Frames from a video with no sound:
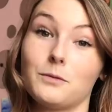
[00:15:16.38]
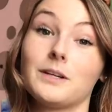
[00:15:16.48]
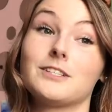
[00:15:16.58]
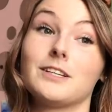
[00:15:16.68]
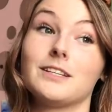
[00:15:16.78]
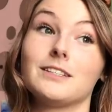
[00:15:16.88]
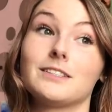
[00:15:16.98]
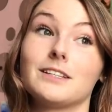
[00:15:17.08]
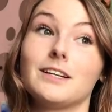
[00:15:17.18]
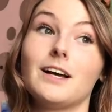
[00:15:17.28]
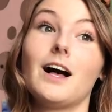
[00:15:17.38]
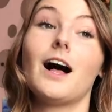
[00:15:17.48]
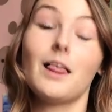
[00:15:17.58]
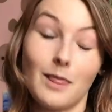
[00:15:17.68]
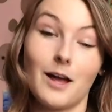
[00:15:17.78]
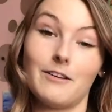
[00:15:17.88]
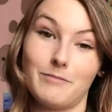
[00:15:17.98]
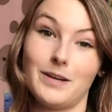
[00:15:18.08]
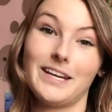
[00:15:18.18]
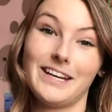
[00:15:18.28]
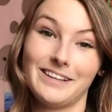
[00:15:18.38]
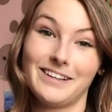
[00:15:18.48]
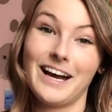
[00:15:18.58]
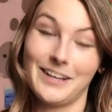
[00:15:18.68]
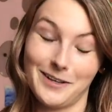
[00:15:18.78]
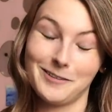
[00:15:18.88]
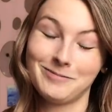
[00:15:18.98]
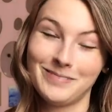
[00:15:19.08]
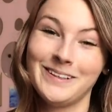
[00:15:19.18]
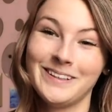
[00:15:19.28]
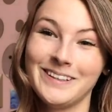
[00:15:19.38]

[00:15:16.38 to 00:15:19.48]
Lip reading: which is a lot of money. I know.